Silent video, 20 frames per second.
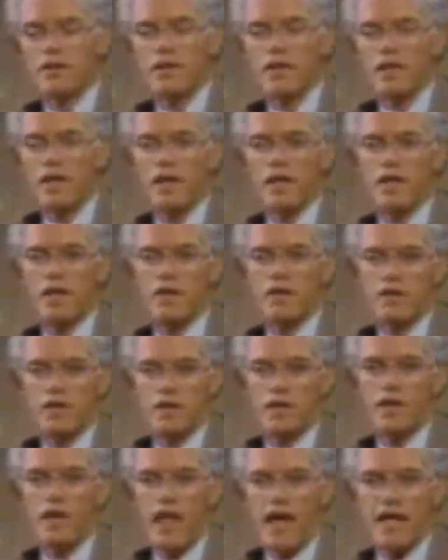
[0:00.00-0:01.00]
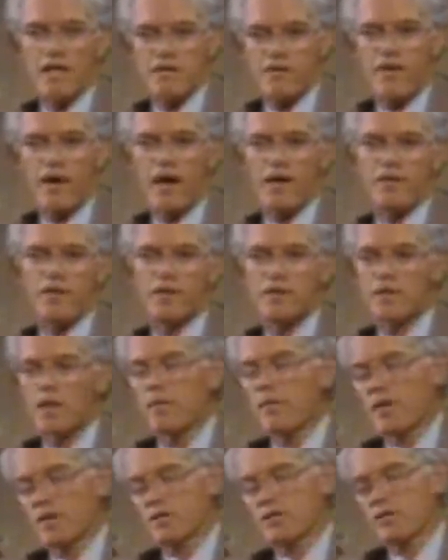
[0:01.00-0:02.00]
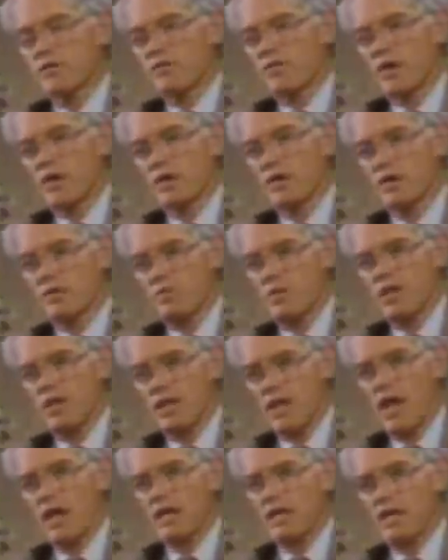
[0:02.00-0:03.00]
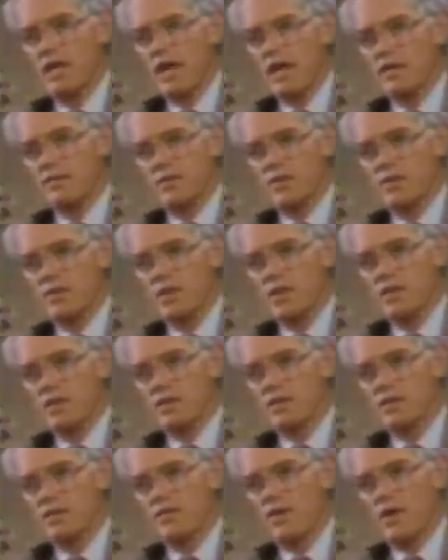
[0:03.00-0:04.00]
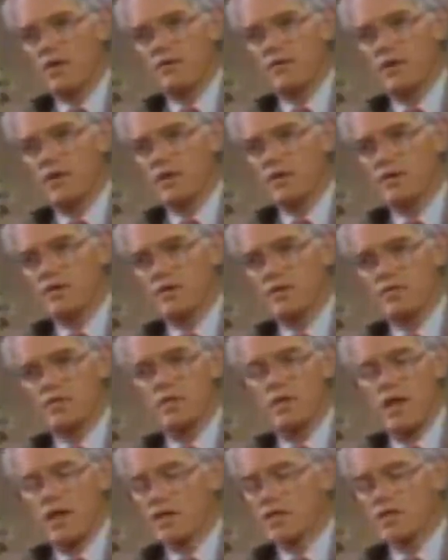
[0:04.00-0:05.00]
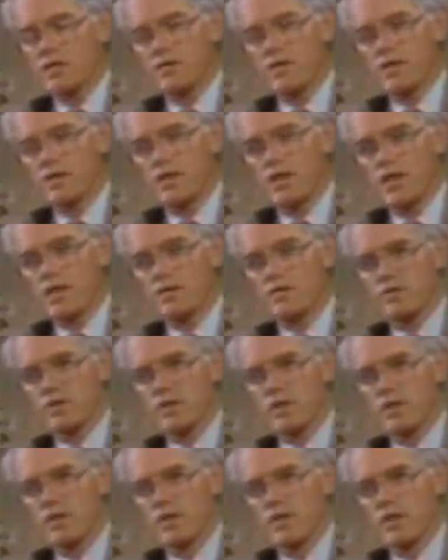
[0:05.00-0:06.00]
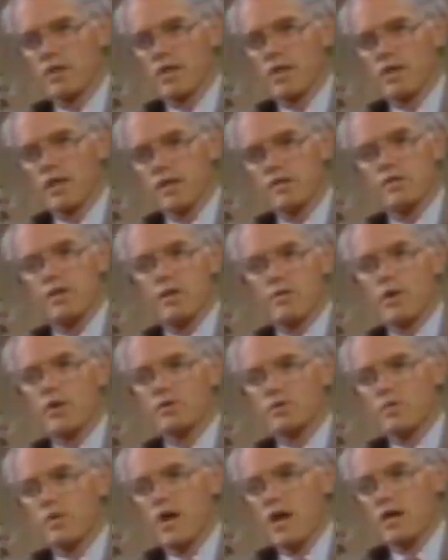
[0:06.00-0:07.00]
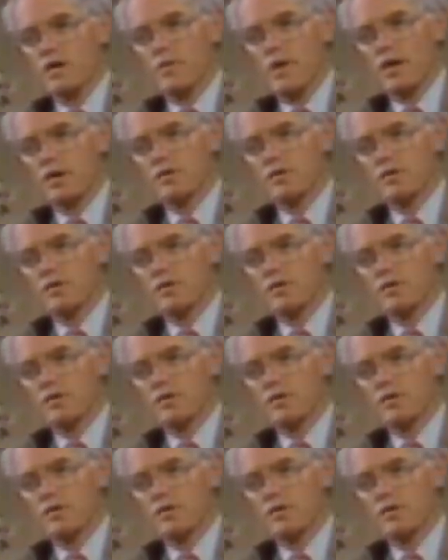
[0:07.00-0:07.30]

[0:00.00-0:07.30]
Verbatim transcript: And then in the last five years I managed the fund, it beat 99% of all funds and was the largest fund in the country. That's what I'm most proud about.